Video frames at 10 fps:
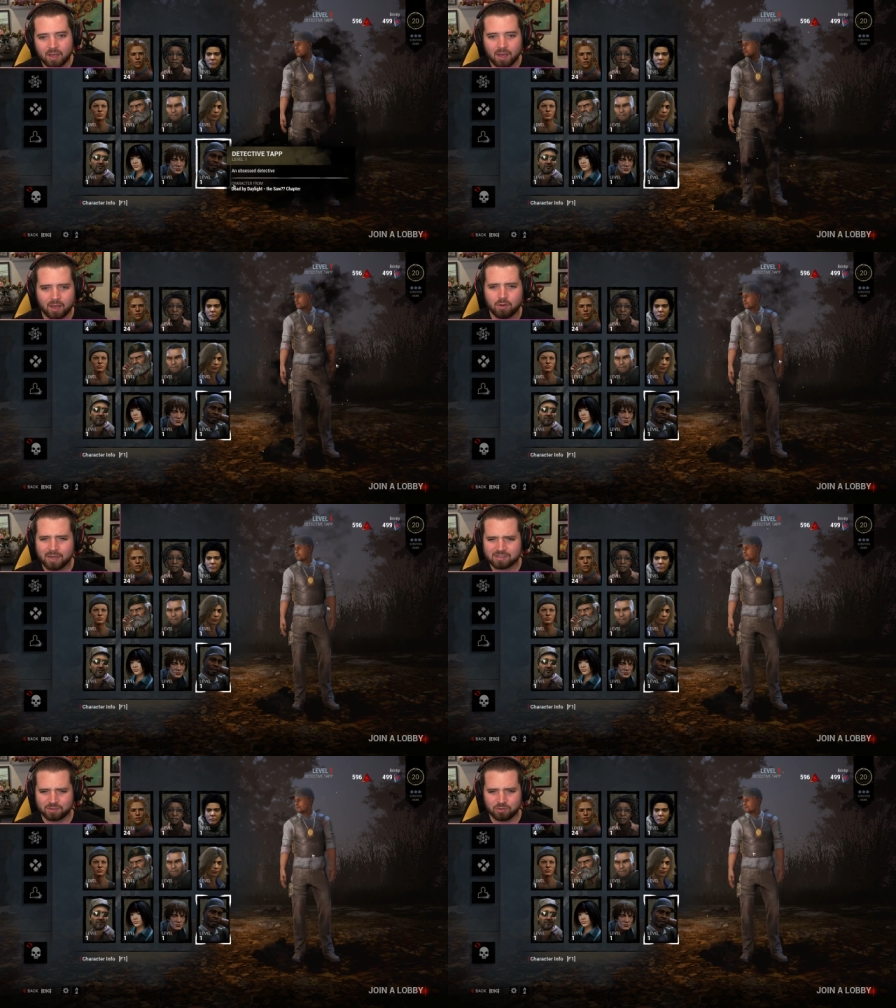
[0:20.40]
uh, who
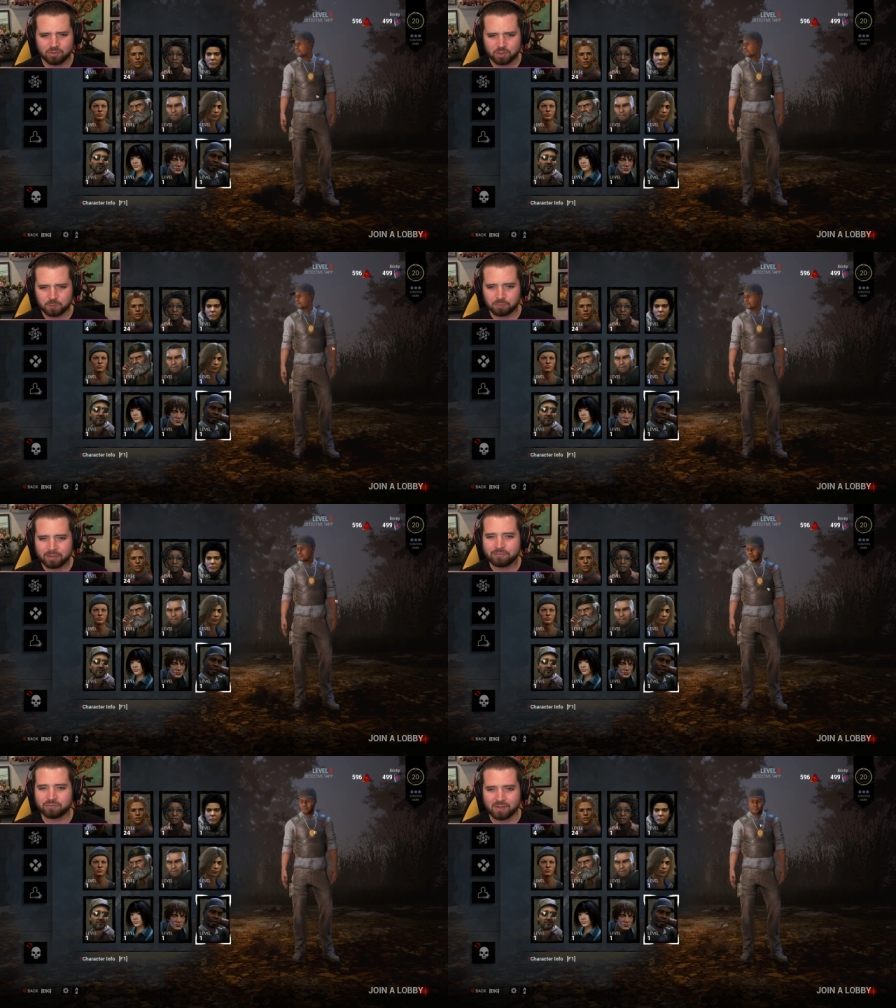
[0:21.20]
has, who looks
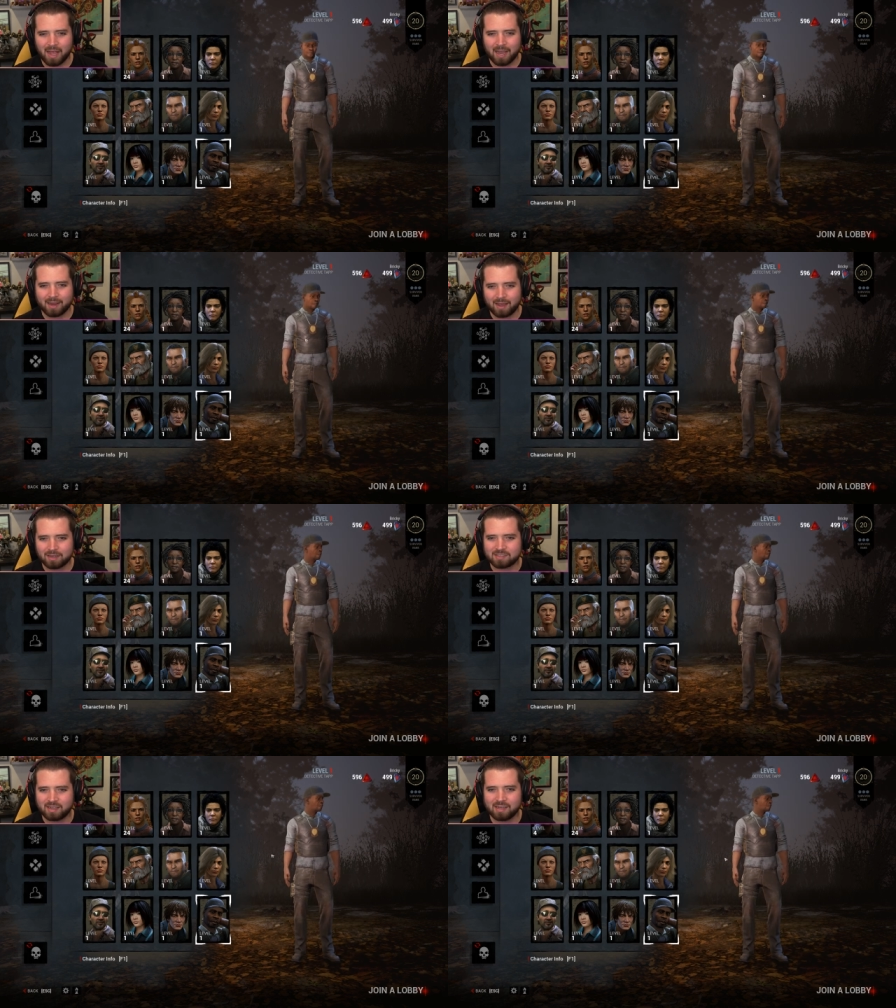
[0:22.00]
pretty fly, I
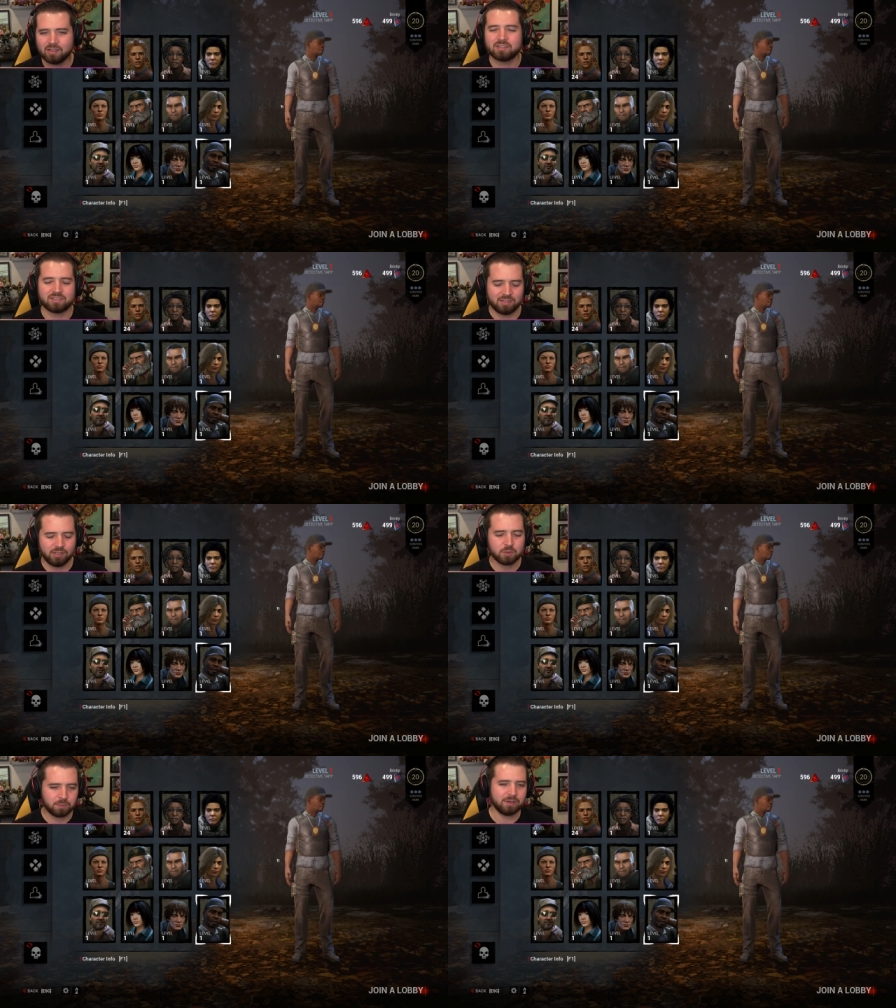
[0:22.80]
gotta say, he looks, he
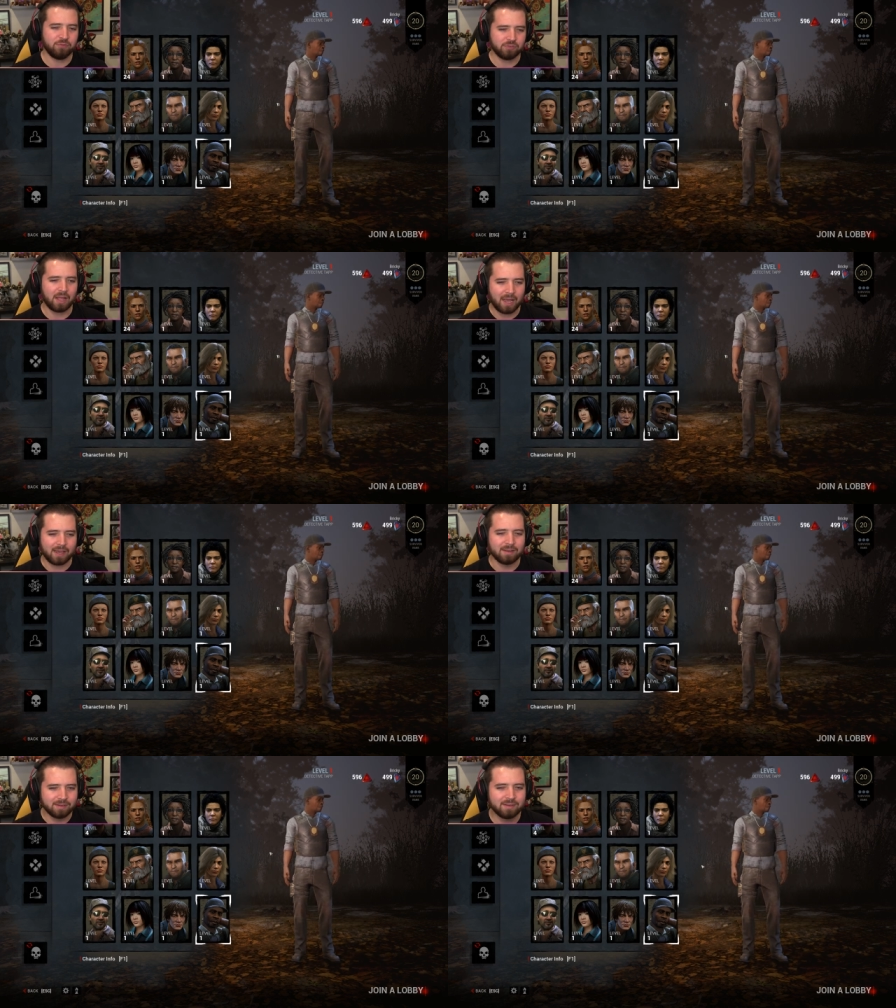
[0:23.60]
looks pretty
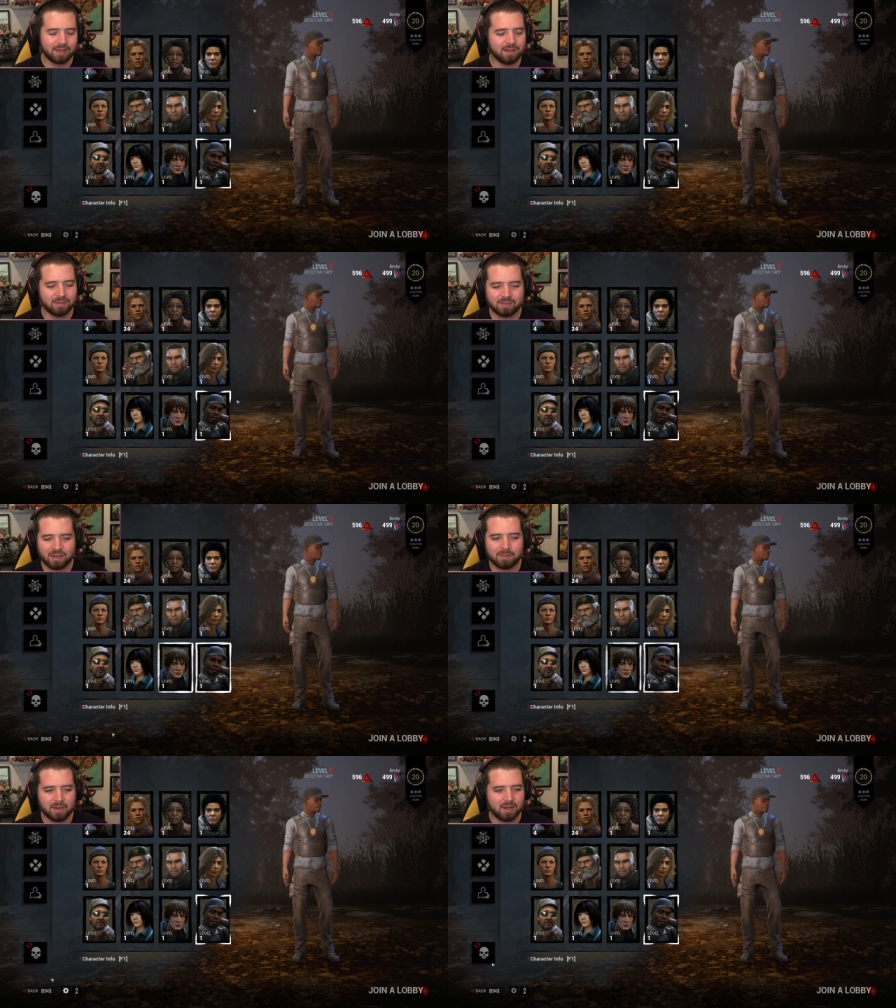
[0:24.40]
fly, I
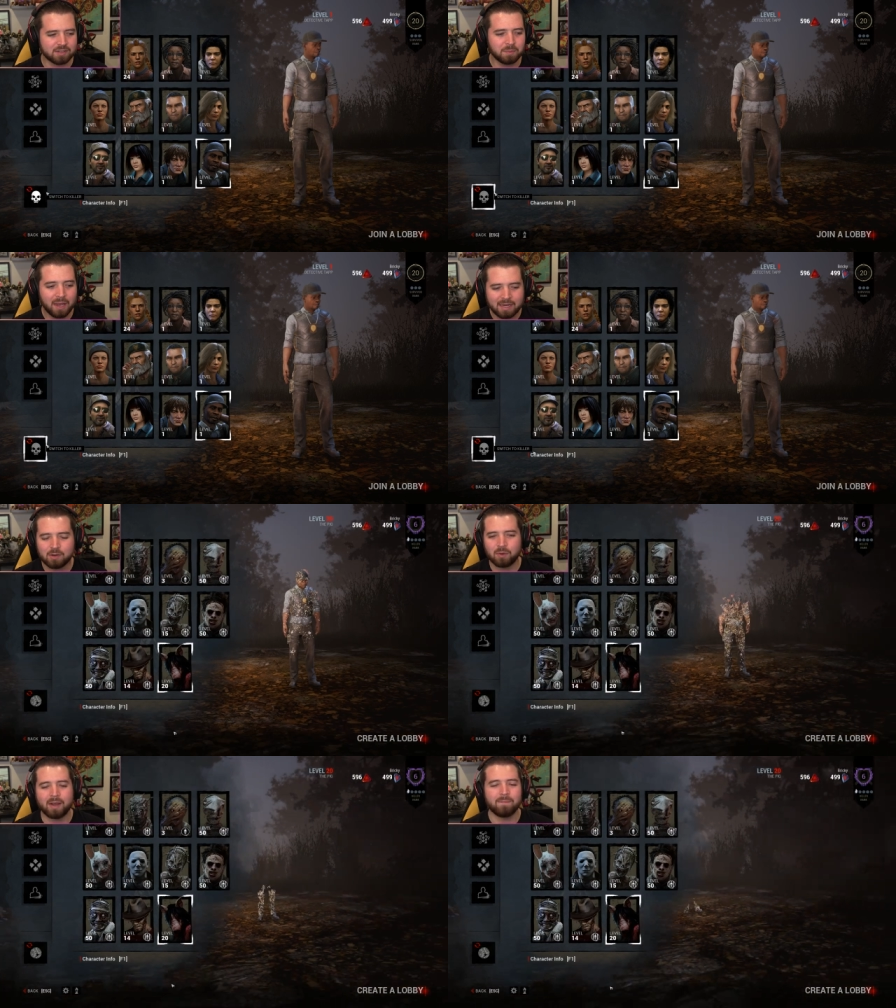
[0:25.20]
gotta be honest. But
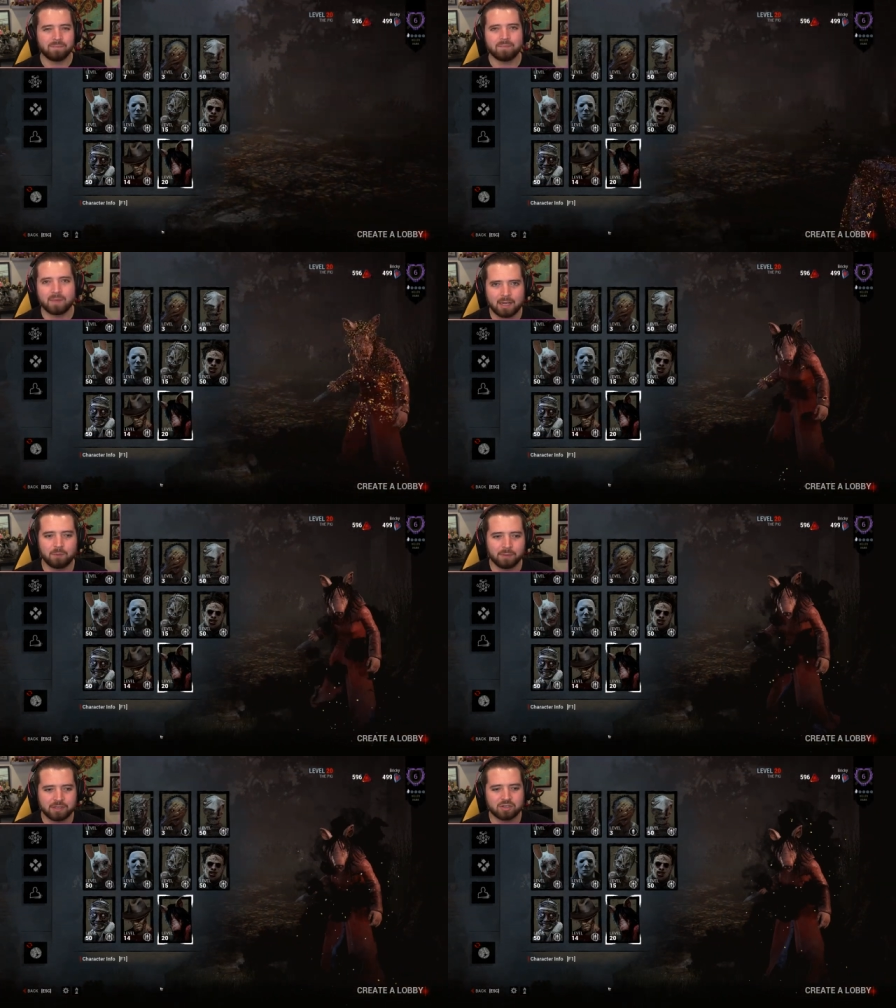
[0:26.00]
anyway, I
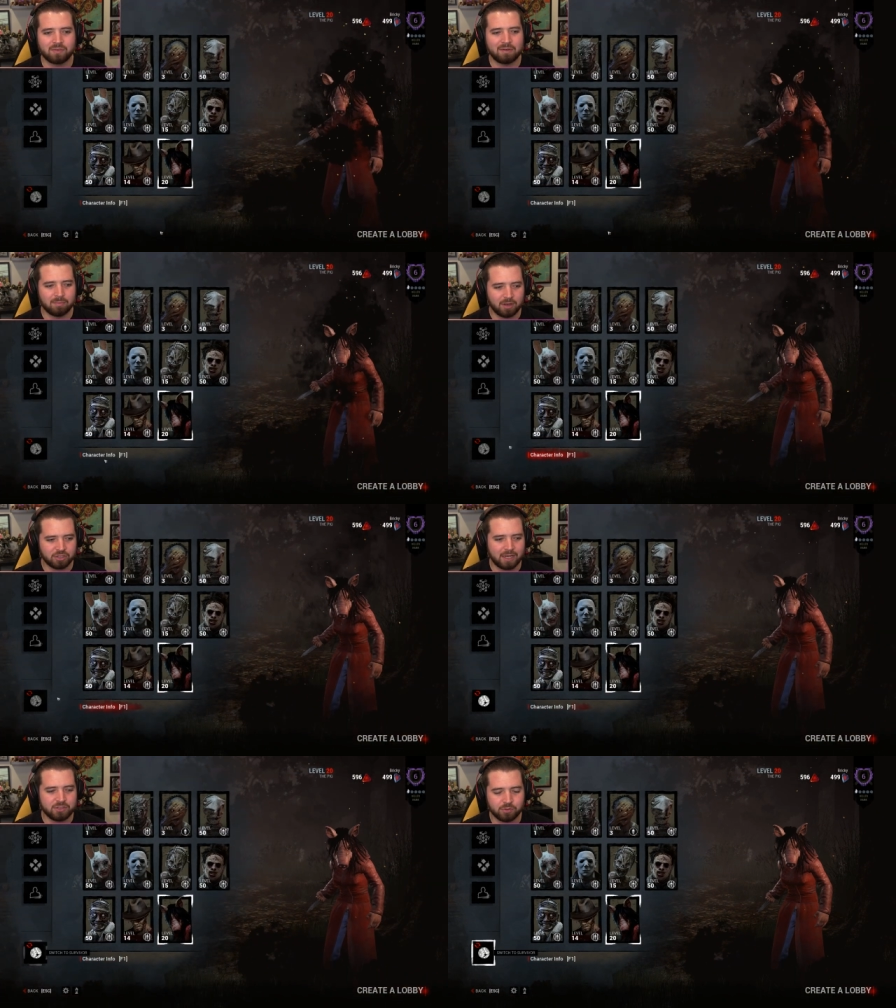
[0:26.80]
don't play Survivor
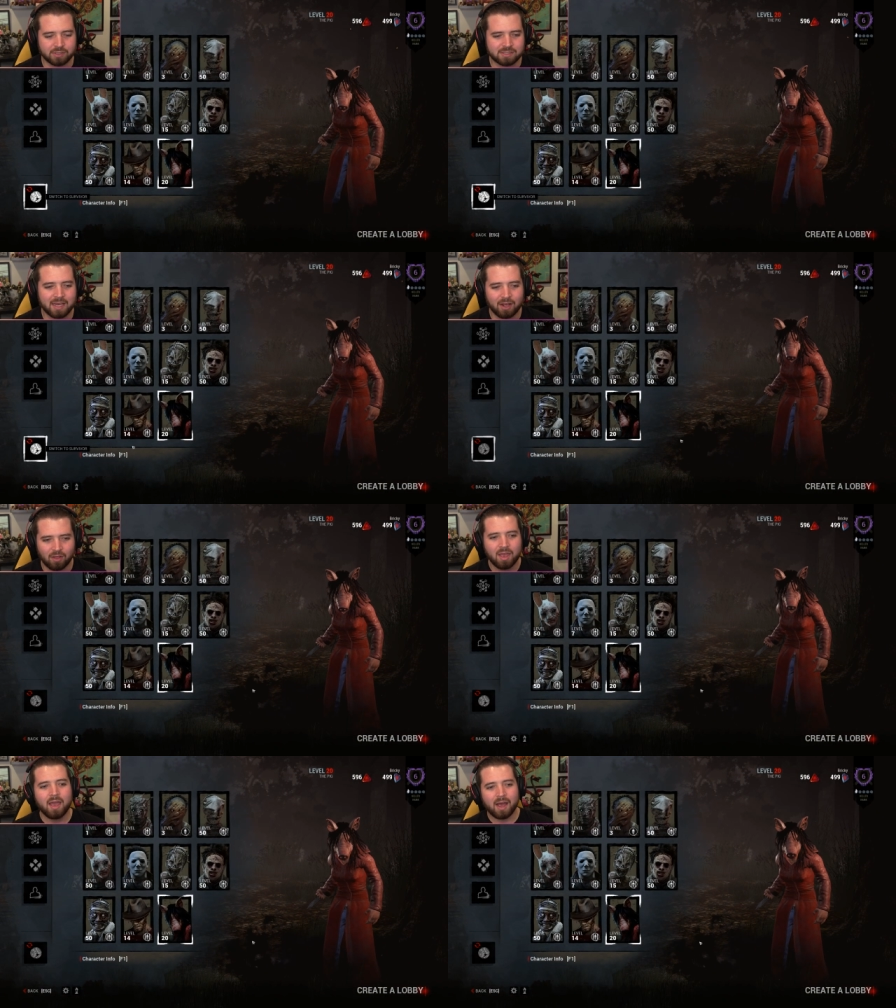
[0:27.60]
much, as you can tell.